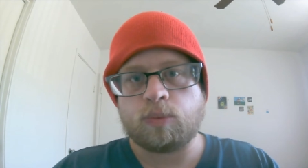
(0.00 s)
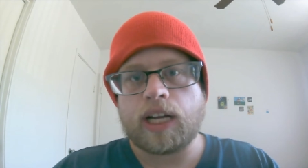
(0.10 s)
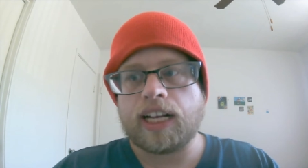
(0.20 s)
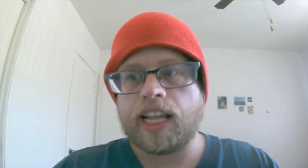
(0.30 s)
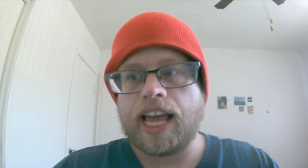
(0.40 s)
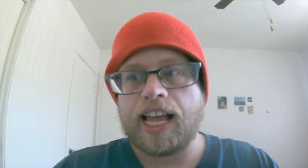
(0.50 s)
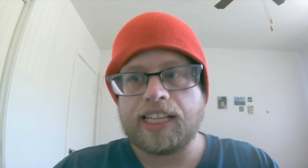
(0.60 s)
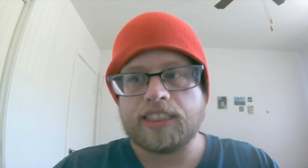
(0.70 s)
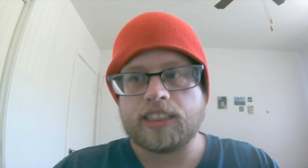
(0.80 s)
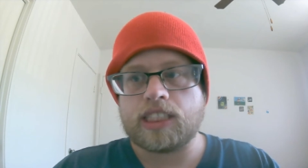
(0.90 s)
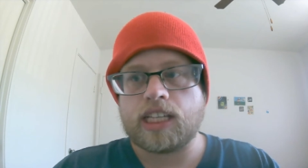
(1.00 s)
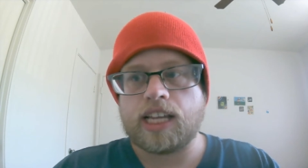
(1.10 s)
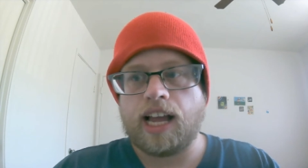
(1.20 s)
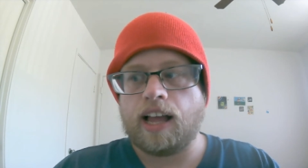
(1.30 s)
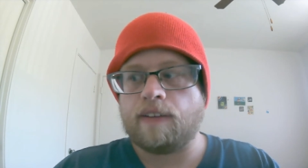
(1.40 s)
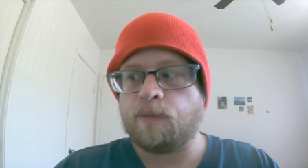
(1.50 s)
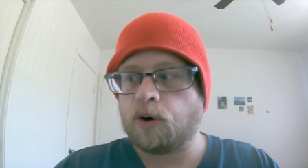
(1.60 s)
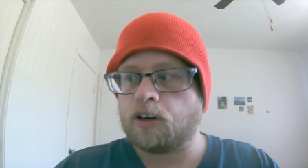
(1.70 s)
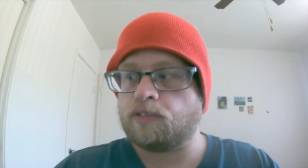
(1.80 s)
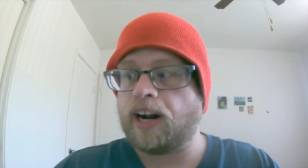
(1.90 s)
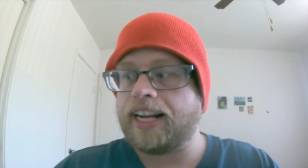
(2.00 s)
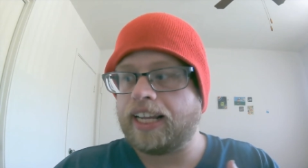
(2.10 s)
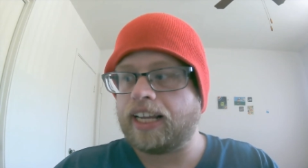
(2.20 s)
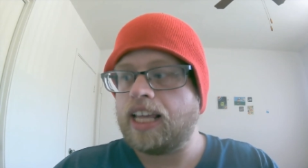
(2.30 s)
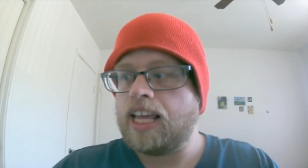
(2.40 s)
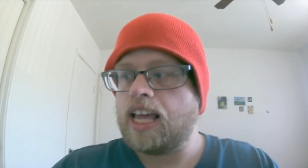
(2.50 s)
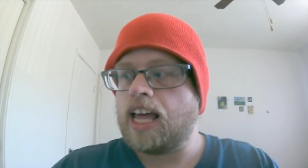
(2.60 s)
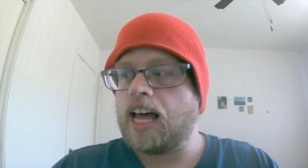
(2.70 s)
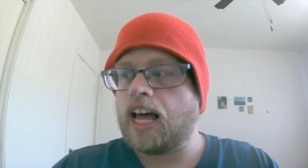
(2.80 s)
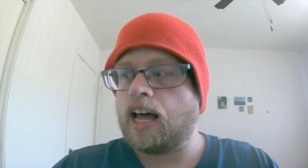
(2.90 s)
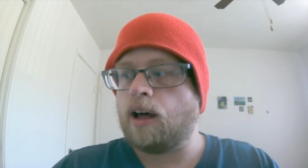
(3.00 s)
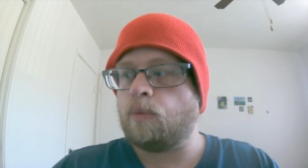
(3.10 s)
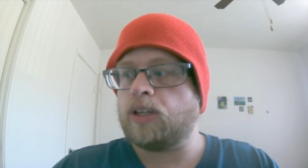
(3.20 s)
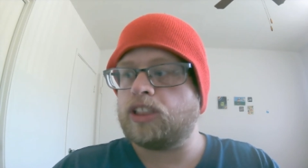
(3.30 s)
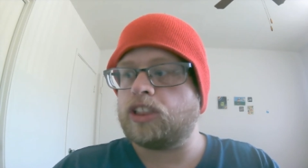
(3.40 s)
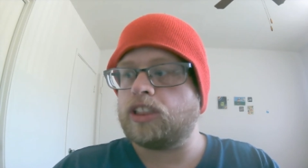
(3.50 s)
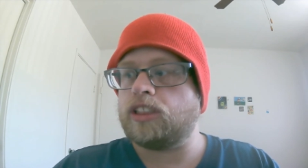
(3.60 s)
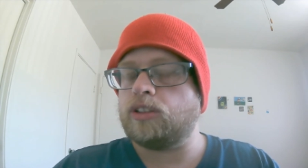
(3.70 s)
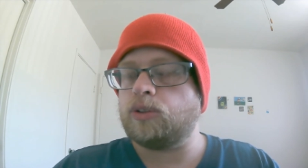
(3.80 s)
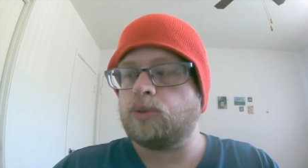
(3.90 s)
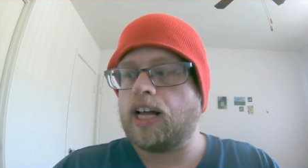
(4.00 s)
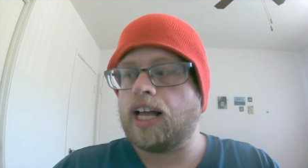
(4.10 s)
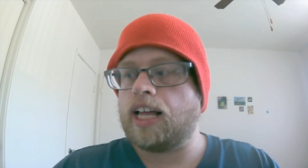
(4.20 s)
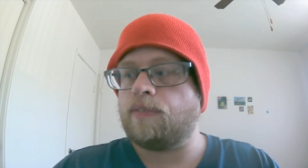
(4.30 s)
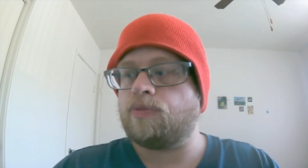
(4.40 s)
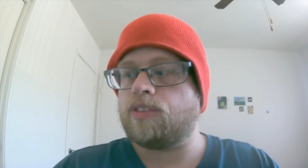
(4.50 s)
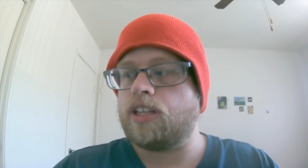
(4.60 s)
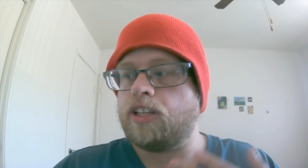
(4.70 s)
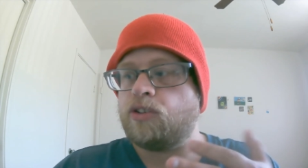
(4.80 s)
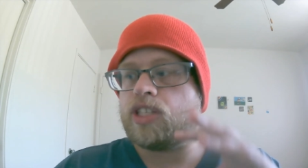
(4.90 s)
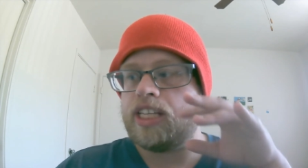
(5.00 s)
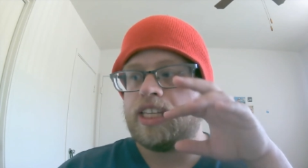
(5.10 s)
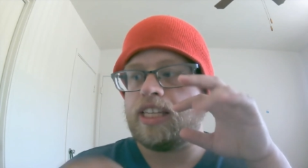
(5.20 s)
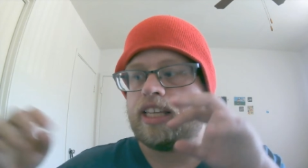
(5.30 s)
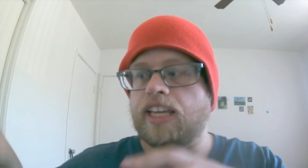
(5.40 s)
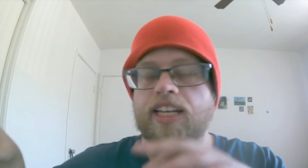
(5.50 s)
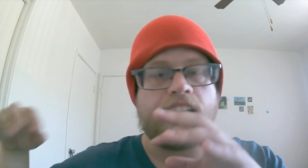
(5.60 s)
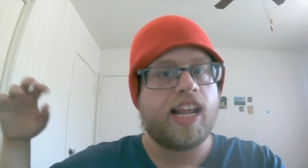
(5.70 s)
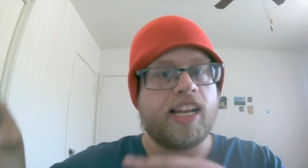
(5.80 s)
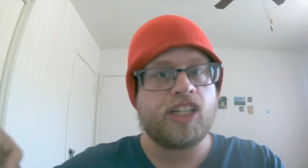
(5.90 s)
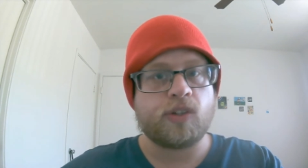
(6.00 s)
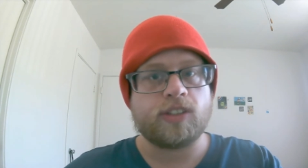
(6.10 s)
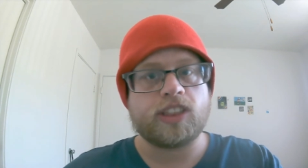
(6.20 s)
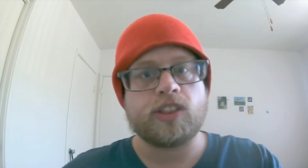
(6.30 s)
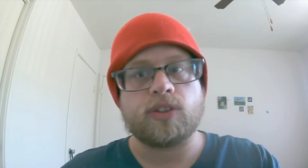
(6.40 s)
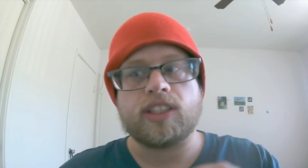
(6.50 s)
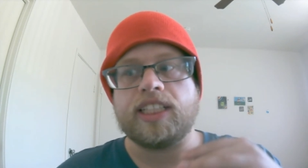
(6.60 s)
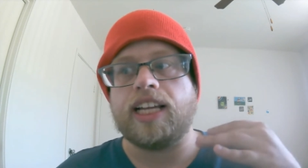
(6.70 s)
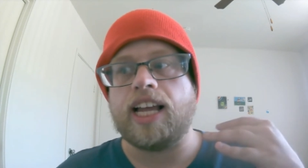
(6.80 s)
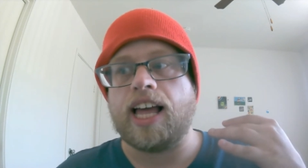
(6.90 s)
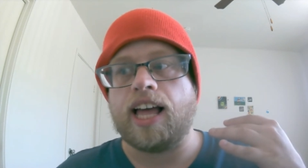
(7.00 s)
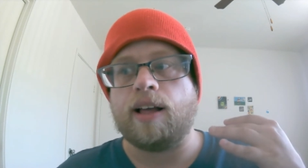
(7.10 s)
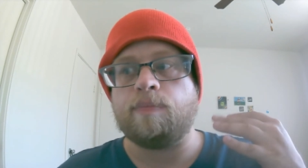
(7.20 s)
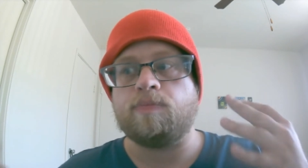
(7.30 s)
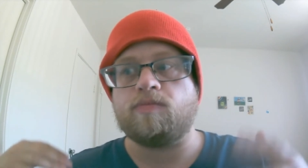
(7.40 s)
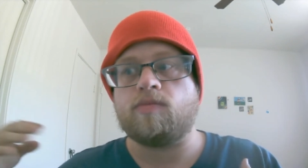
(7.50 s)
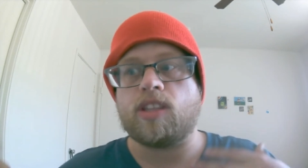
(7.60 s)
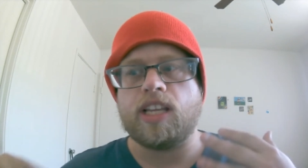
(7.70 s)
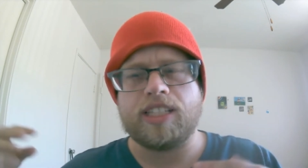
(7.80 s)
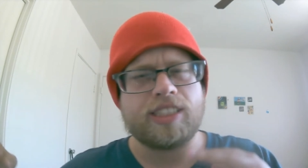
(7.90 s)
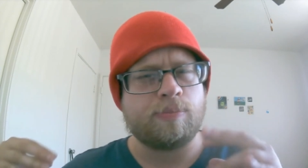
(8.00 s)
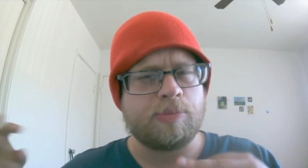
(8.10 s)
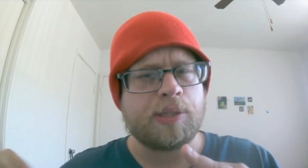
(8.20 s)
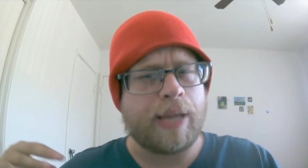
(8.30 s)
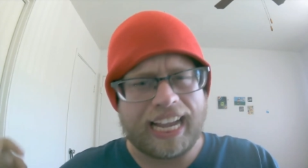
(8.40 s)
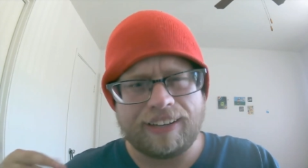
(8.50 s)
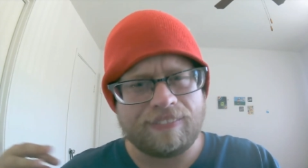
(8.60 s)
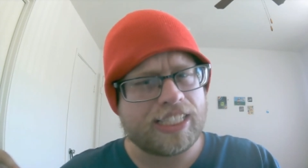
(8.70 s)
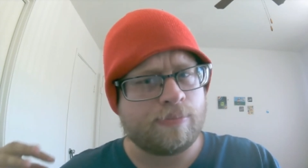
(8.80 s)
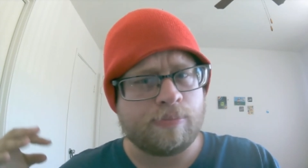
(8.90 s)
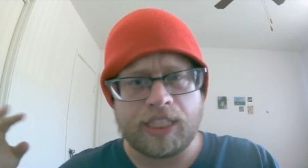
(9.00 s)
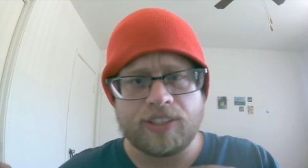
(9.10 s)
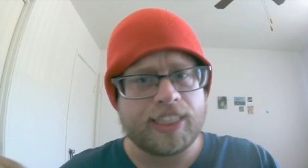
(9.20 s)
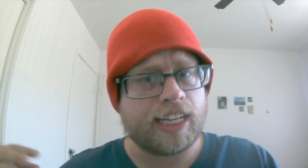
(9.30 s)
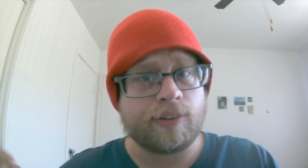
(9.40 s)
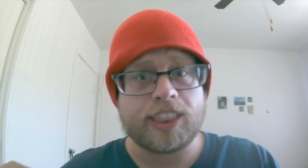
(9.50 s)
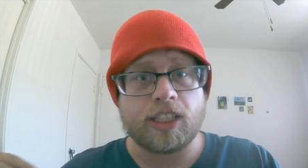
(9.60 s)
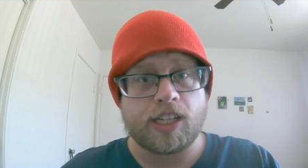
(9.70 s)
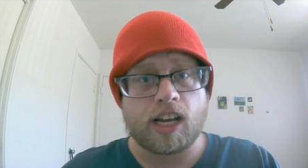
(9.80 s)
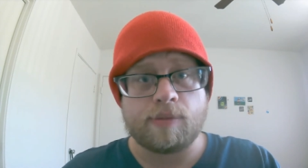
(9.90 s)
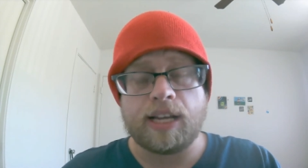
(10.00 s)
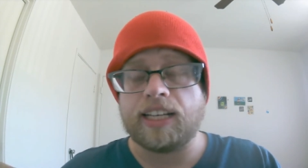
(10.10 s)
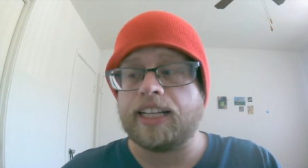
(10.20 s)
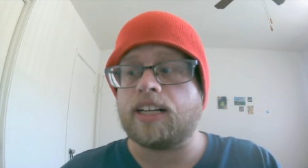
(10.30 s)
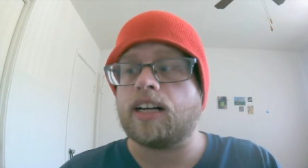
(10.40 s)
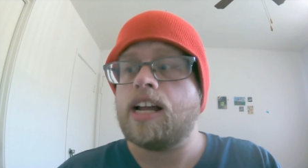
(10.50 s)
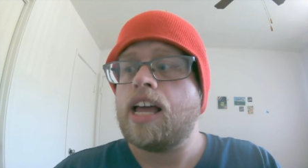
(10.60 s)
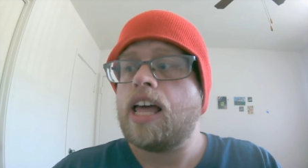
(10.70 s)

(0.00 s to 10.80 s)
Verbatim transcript: well as uh, for her writing, uh, which you um, you see in, in this short story um, some some activism here and there, which I'll talk about later.